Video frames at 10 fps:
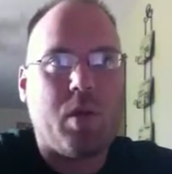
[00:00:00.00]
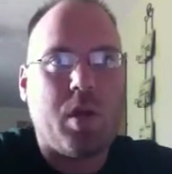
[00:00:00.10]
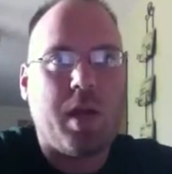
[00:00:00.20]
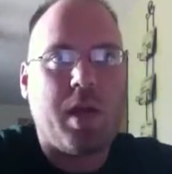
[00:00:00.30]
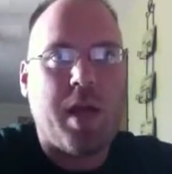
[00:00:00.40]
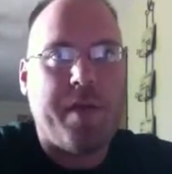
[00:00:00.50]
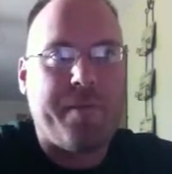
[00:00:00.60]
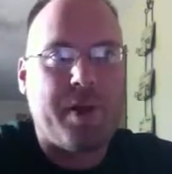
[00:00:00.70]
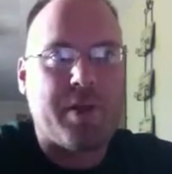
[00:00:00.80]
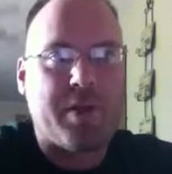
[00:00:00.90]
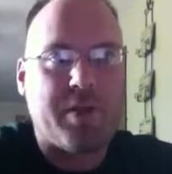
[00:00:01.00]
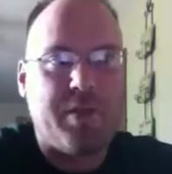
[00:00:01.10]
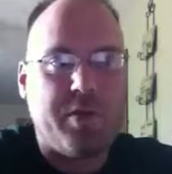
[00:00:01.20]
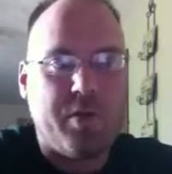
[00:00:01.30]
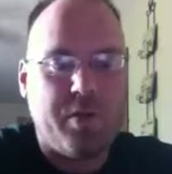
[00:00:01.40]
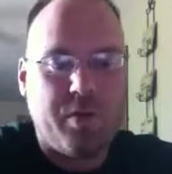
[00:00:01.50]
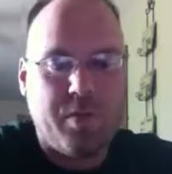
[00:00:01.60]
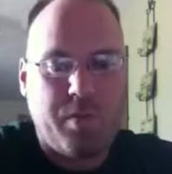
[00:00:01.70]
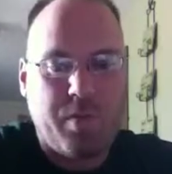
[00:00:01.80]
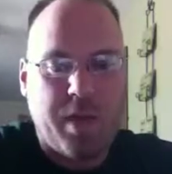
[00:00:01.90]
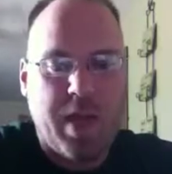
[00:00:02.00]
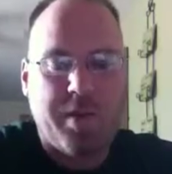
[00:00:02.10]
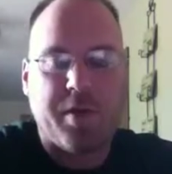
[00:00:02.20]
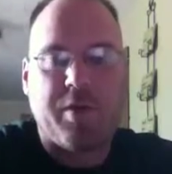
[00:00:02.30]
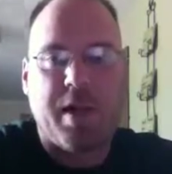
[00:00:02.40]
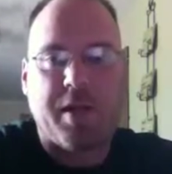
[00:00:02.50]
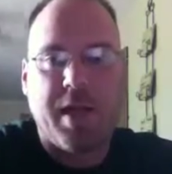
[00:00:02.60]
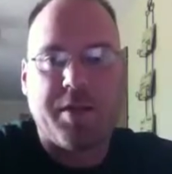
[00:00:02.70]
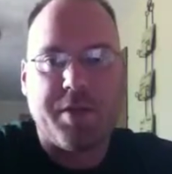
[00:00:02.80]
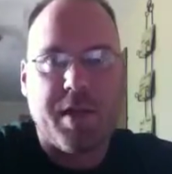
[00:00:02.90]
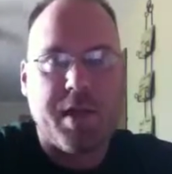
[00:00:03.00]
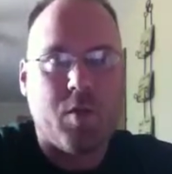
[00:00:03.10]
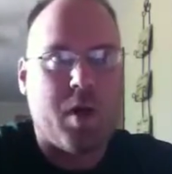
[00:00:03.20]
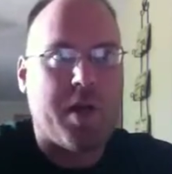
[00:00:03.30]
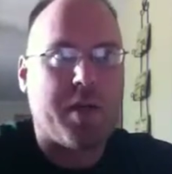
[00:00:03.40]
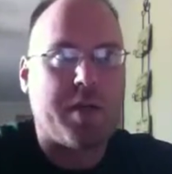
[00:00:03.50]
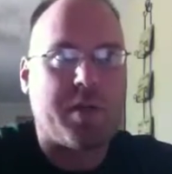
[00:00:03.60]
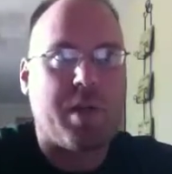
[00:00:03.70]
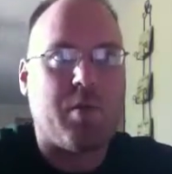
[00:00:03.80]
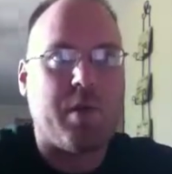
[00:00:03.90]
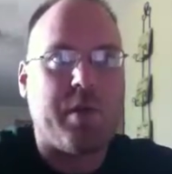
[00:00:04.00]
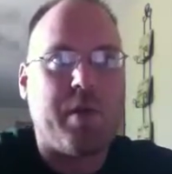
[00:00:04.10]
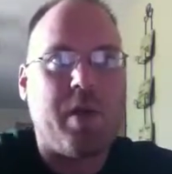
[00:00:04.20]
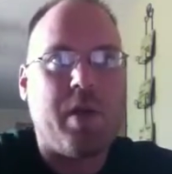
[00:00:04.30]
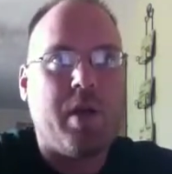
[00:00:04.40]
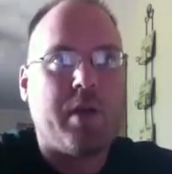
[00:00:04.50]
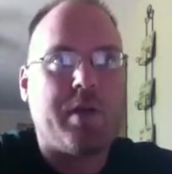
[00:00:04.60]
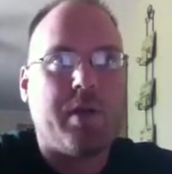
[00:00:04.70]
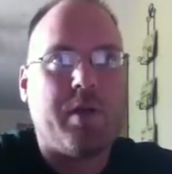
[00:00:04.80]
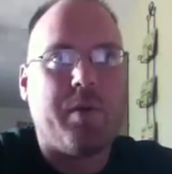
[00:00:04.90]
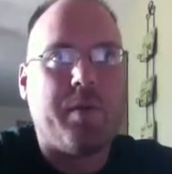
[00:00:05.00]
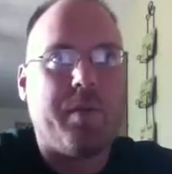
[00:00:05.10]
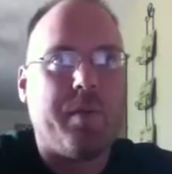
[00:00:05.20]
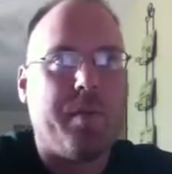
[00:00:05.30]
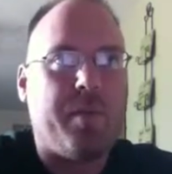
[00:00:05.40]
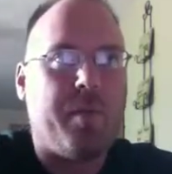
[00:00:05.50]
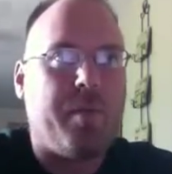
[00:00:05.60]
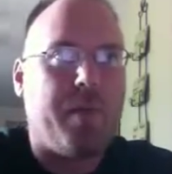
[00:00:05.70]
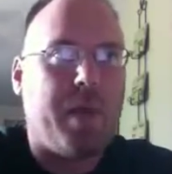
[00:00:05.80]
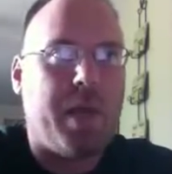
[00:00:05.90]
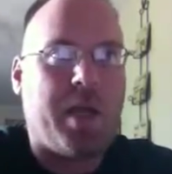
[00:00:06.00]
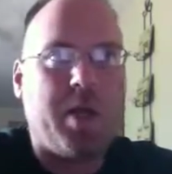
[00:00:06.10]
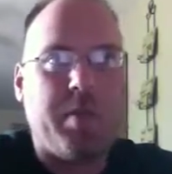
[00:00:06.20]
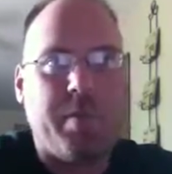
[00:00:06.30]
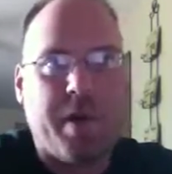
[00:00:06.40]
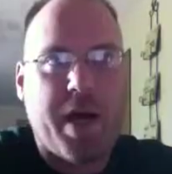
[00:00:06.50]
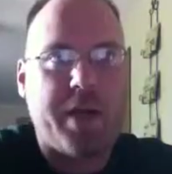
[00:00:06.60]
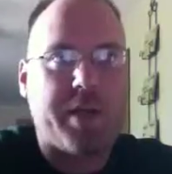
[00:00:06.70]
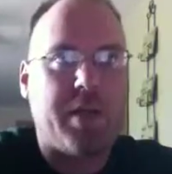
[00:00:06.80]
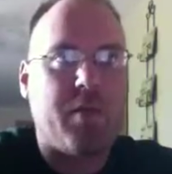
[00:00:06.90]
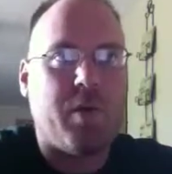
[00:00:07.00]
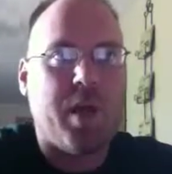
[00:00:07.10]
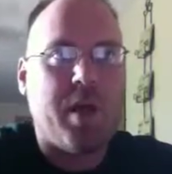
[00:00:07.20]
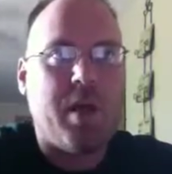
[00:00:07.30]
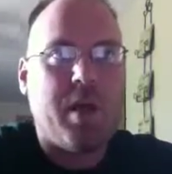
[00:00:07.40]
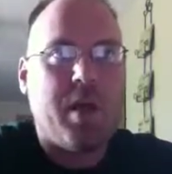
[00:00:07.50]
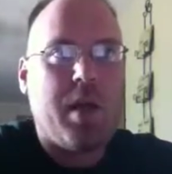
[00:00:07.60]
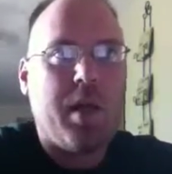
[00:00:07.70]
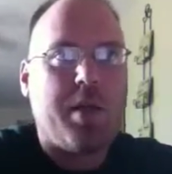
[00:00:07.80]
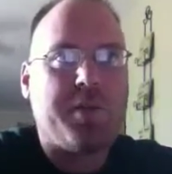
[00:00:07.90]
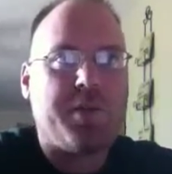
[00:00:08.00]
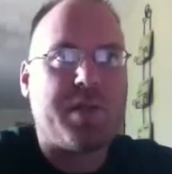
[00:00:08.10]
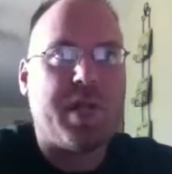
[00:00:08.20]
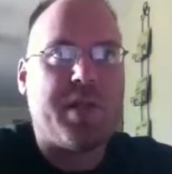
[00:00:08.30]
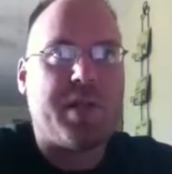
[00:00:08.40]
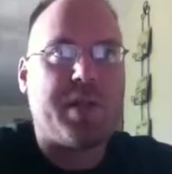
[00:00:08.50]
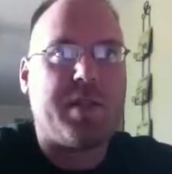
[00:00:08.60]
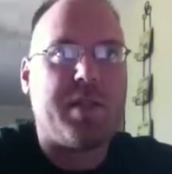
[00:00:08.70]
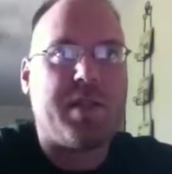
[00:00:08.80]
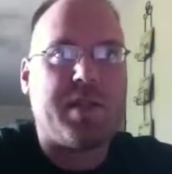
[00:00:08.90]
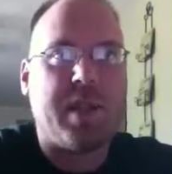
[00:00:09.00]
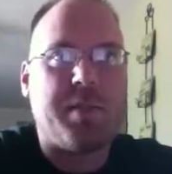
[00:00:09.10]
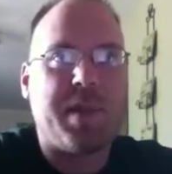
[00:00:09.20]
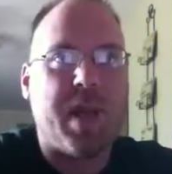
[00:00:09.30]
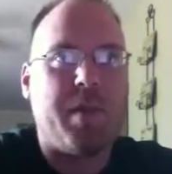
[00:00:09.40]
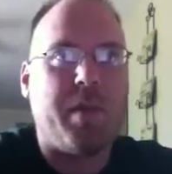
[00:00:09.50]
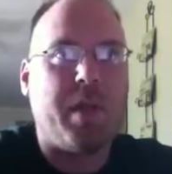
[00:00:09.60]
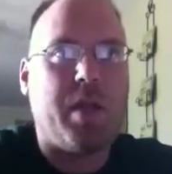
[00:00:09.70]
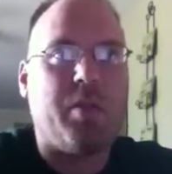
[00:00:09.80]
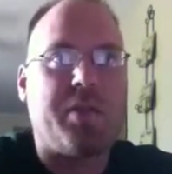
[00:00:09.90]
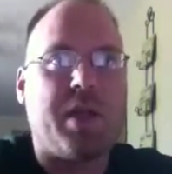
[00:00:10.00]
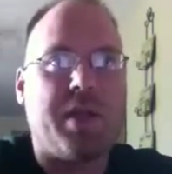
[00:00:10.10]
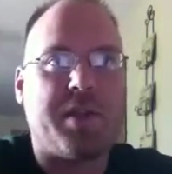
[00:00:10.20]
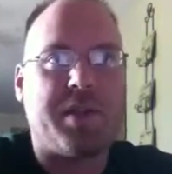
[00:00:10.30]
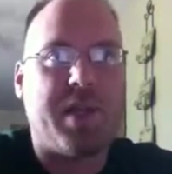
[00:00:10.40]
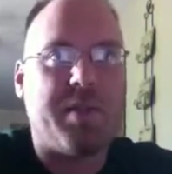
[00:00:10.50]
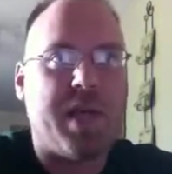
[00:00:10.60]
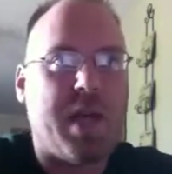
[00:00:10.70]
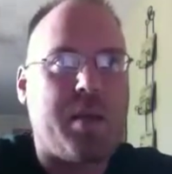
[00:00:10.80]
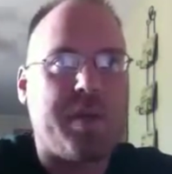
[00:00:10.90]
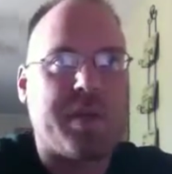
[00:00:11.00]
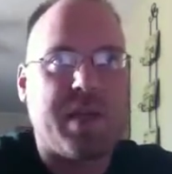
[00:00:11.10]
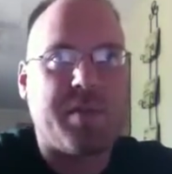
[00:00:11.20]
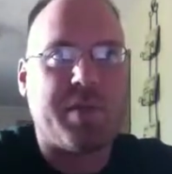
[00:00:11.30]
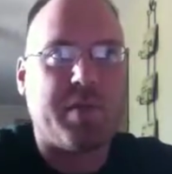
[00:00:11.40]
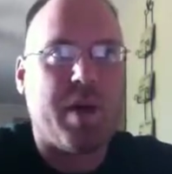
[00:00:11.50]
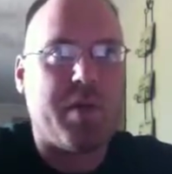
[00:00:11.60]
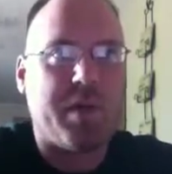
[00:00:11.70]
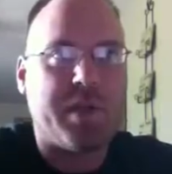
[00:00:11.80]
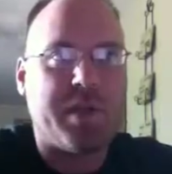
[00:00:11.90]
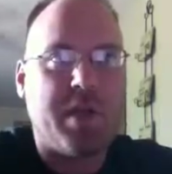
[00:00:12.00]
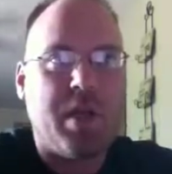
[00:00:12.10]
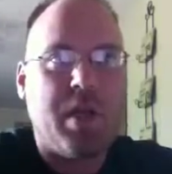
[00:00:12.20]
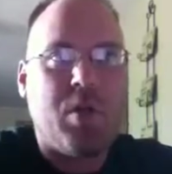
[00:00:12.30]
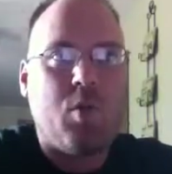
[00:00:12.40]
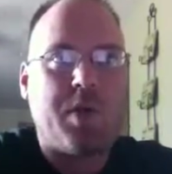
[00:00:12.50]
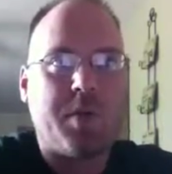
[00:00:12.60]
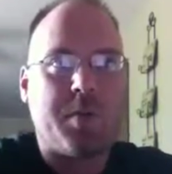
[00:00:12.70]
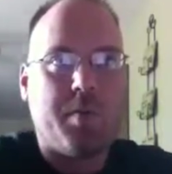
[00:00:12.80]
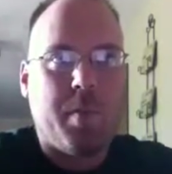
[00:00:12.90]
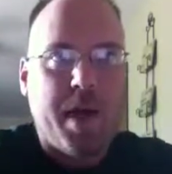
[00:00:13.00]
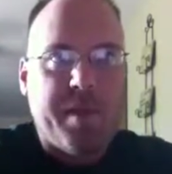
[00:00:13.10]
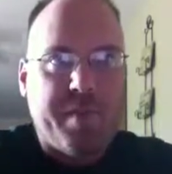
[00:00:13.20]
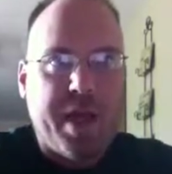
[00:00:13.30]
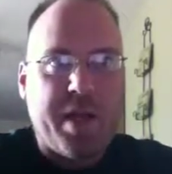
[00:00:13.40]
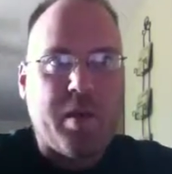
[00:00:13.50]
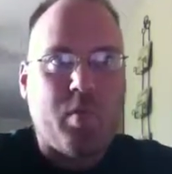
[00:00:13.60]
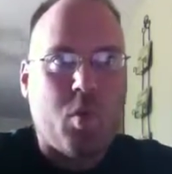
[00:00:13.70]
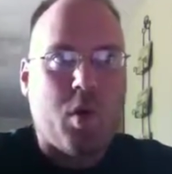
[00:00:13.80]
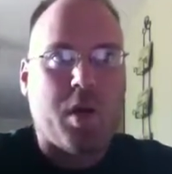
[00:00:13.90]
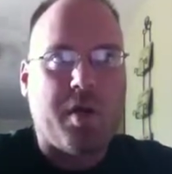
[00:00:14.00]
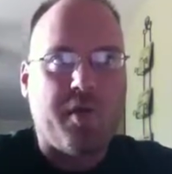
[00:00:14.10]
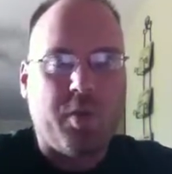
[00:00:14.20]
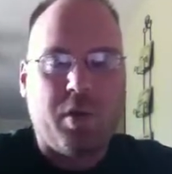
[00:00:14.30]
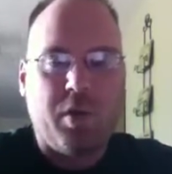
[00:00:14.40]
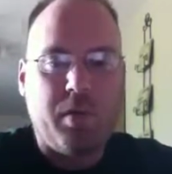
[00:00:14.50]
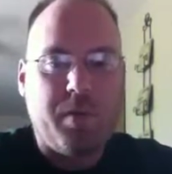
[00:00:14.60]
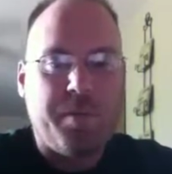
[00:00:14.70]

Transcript: an effort to gain the correct answer that he wanted to start with. So it could have been biased either way. He also stated that the same time it was done at the same time in the same surroundings, which might have made him more comfortable